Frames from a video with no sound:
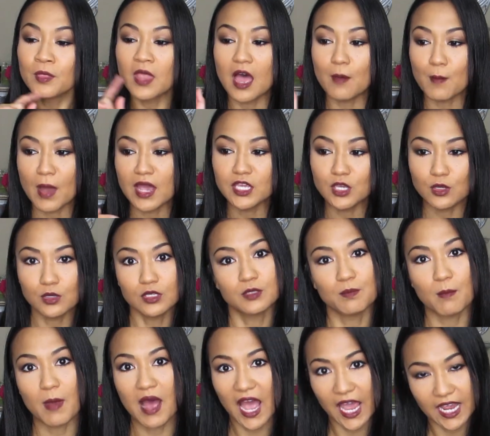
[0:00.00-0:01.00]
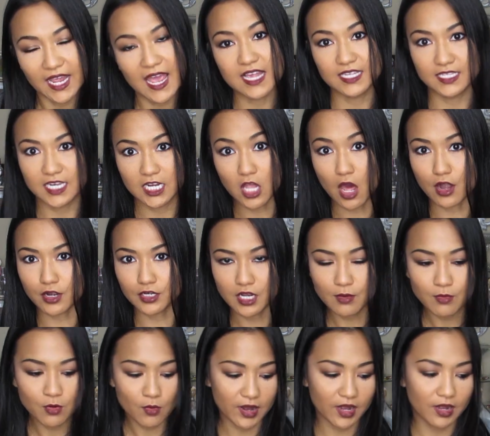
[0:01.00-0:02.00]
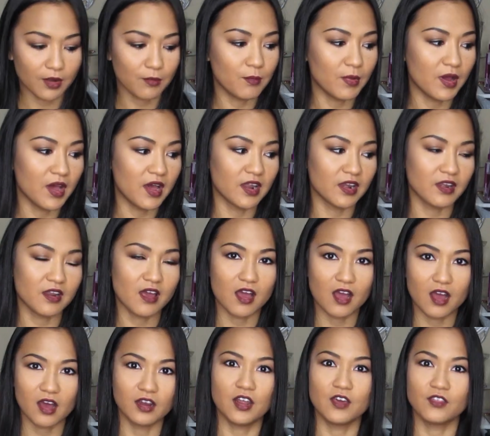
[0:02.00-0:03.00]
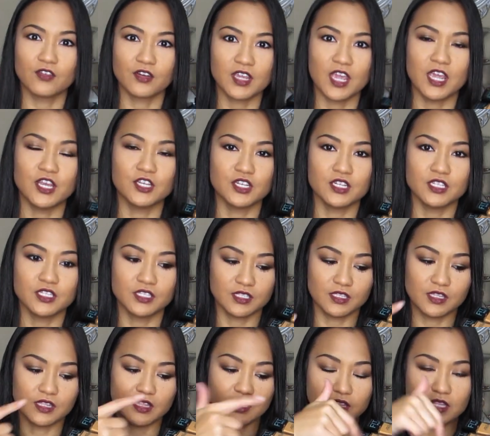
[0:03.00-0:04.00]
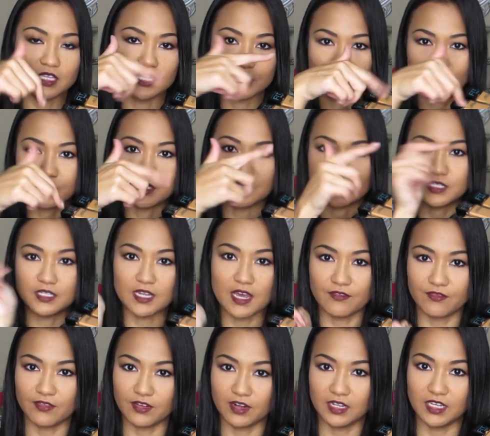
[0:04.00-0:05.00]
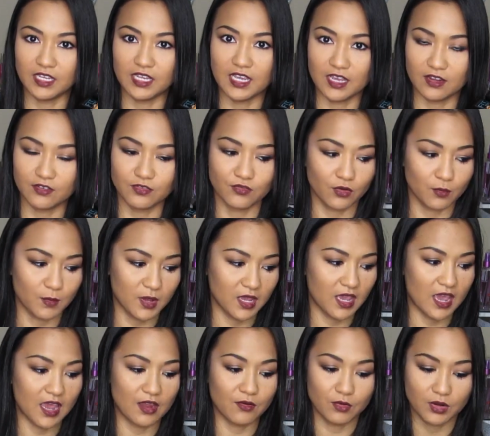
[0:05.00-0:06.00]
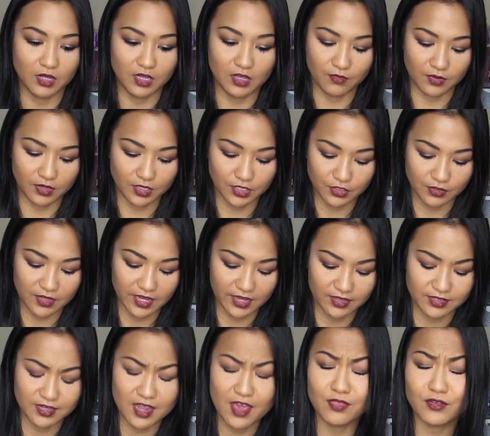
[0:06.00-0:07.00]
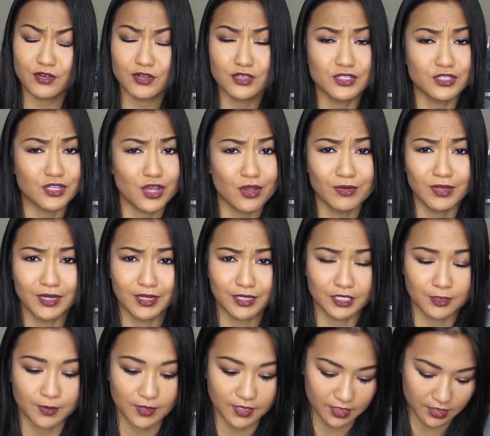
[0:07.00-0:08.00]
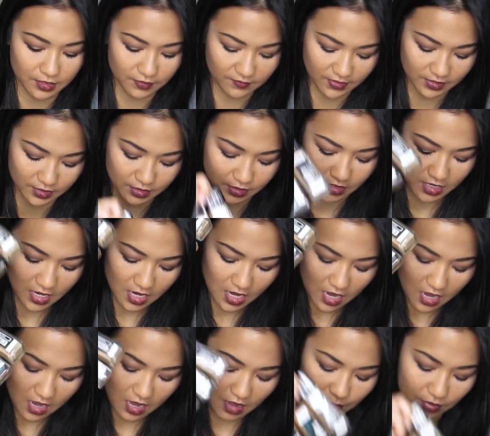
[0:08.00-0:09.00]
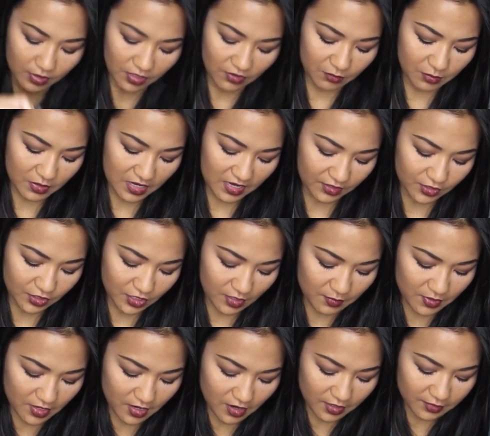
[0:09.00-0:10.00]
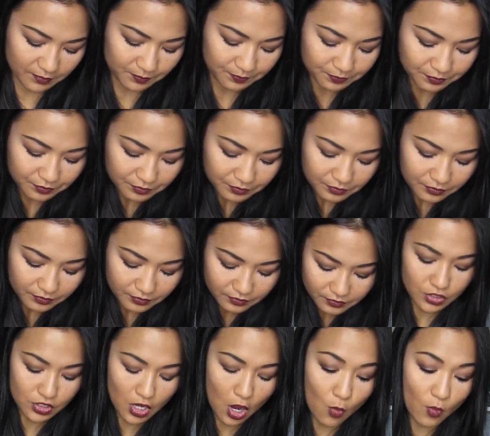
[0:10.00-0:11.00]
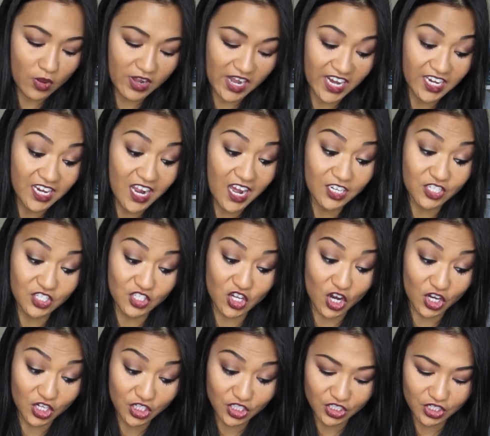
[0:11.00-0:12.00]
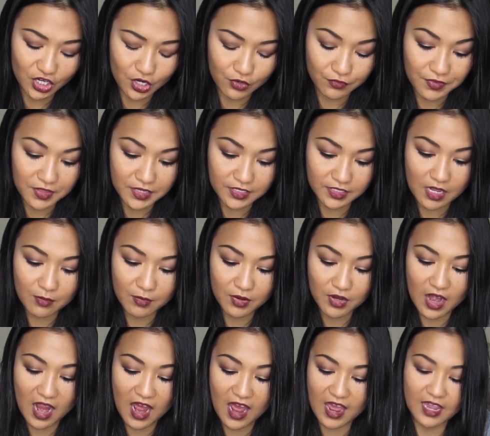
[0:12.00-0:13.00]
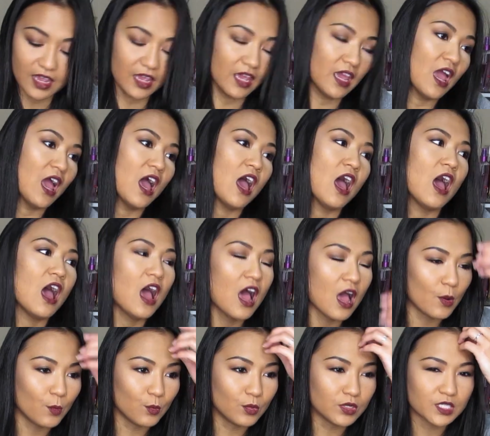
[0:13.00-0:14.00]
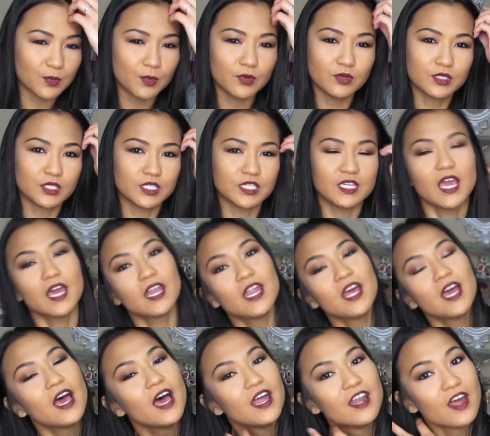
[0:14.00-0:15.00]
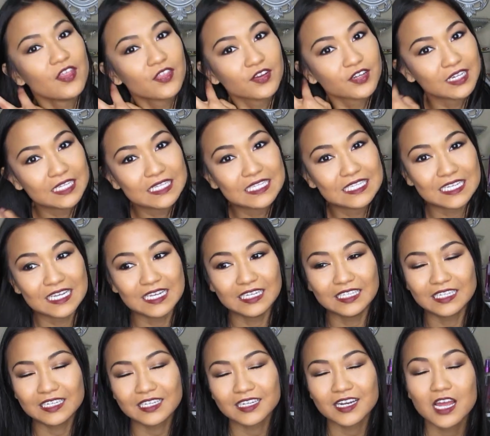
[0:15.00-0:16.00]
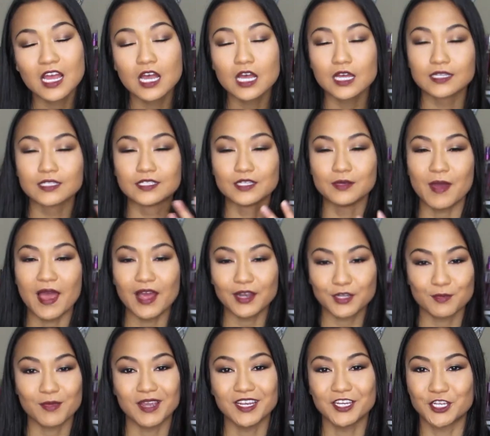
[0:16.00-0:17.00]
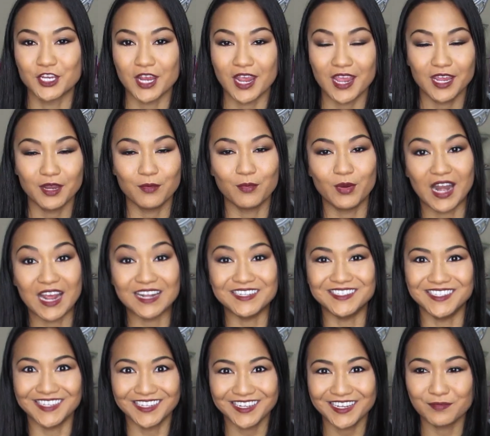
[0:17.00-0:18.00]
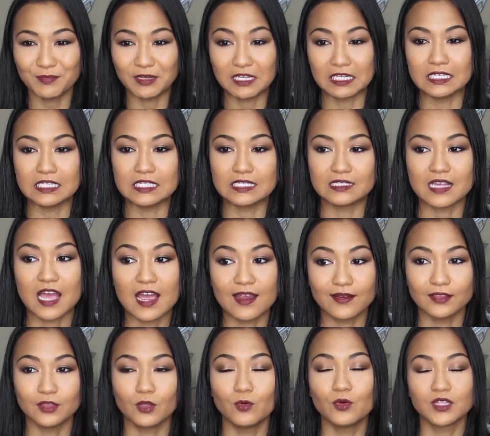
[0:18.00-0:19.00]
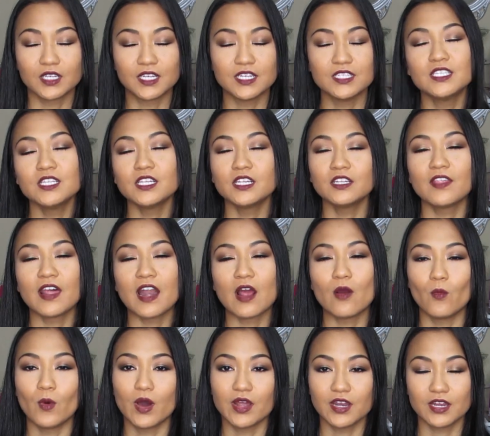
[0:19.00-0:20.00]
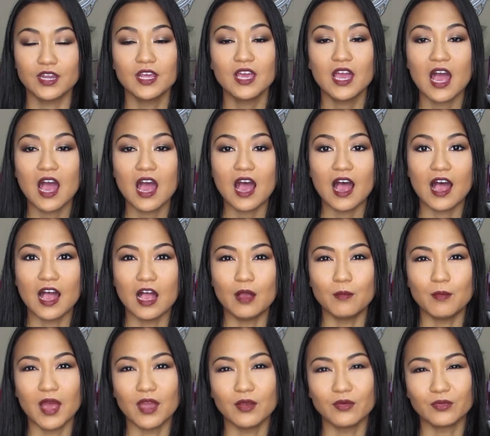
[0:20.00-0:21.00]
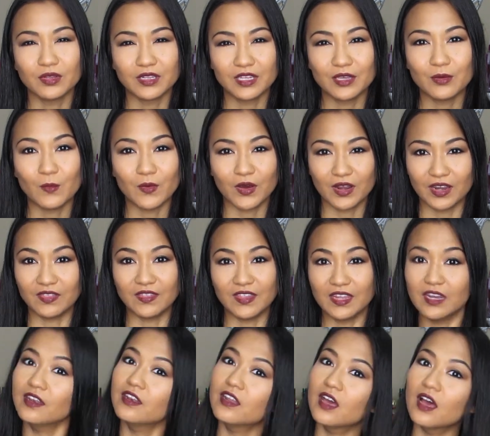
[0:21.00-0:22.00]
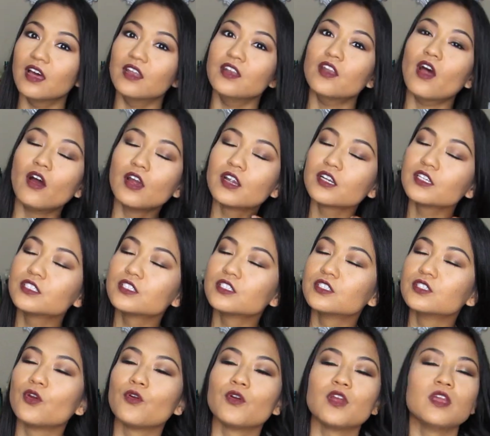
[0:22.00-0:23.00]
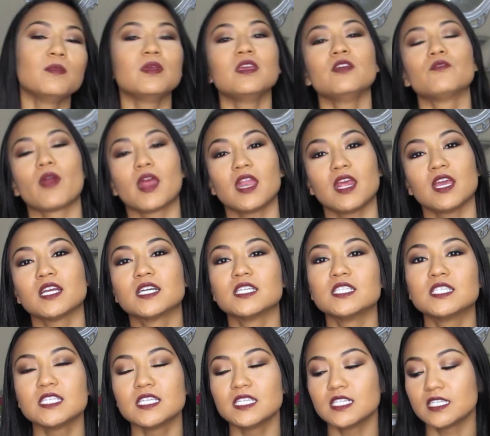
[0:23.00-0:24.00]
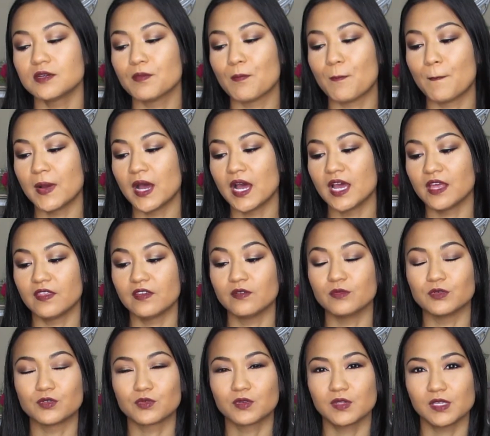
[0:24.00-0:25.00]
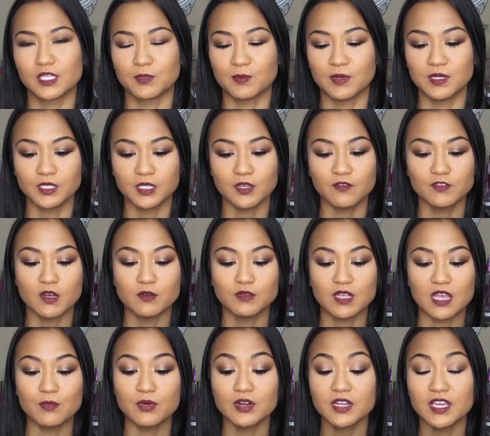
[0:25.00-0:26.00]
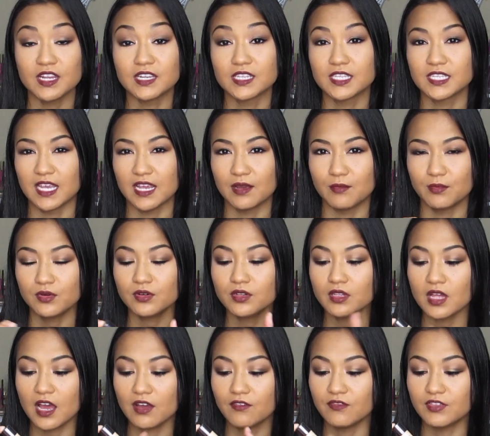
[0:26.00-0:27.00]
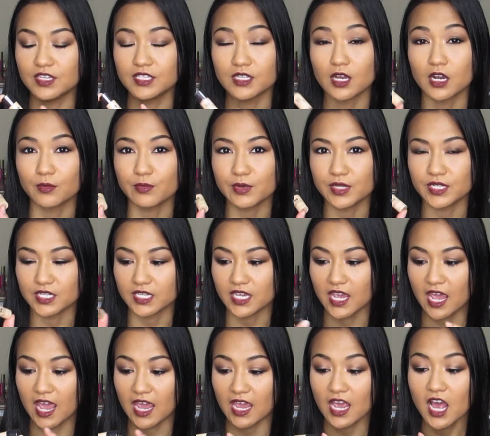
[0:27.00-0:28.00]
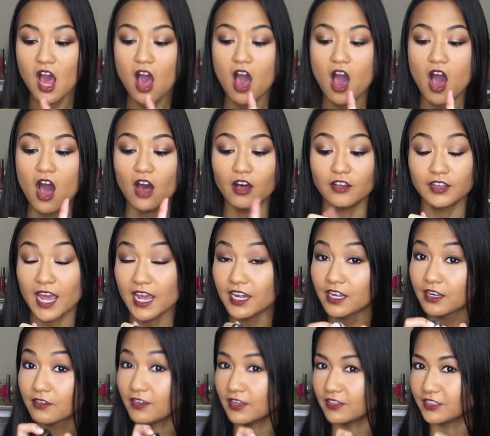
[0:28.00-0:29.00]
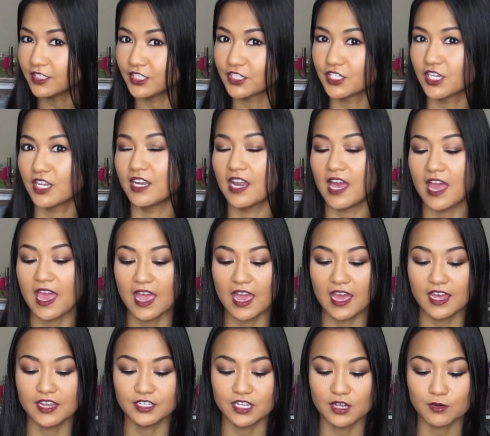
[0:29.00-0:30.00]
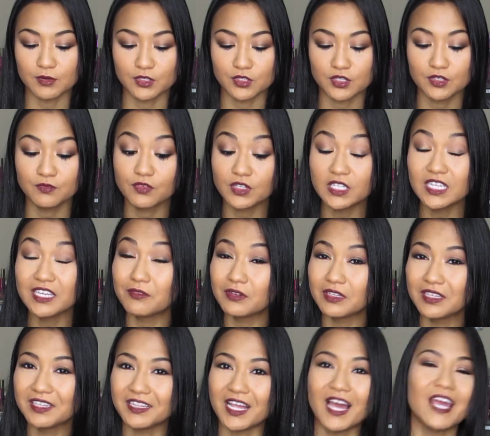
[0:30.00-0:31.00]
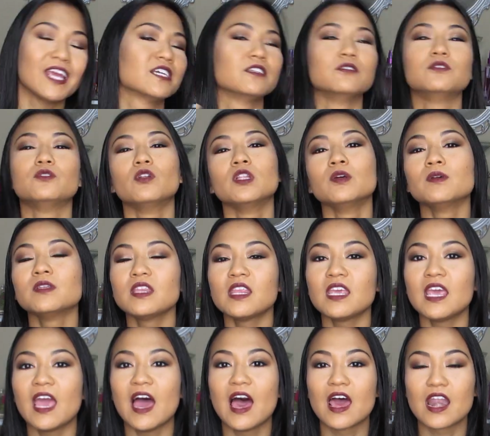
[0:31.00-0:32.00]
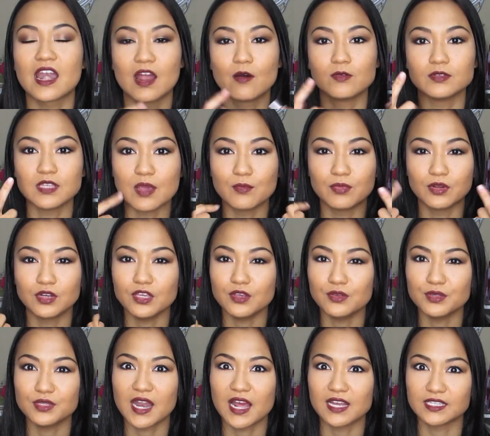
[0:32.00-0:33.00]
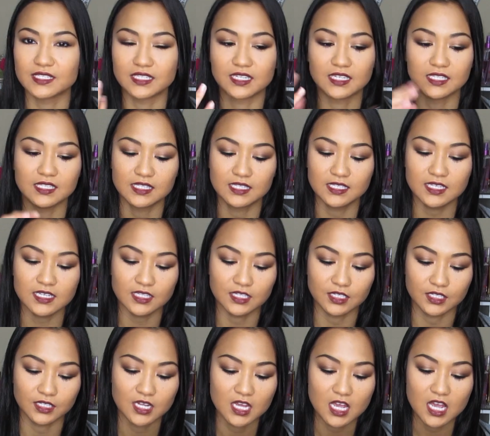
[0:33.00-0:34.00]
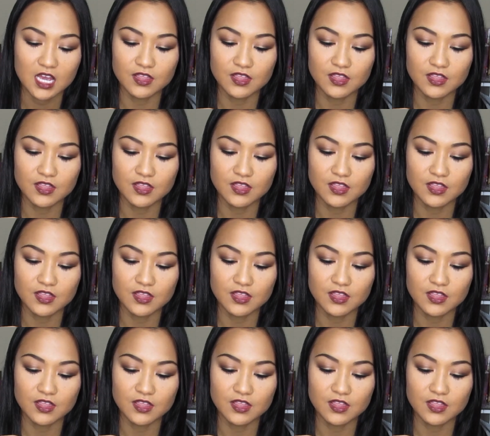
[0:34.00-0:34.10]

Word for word: Um, um, I use my Estee Lauder Double Wear. But on other occasions, this is definitely it for me. I really, really do like this. And they're so inexpensive. It's unbelievable how cheap they are. So when I got darker over the summer, I was supposed to get another concealer to match my shade, but I didn't because I the concealer that I wanted, um, I really wanted the uh, NARS Creamy Radiant Concealer, but it was really expensive, so I was able to get a sample of this Urban Decay All Nighter Foundation, and it was really, really light because the only one they had, and I was able to use it as a concealer.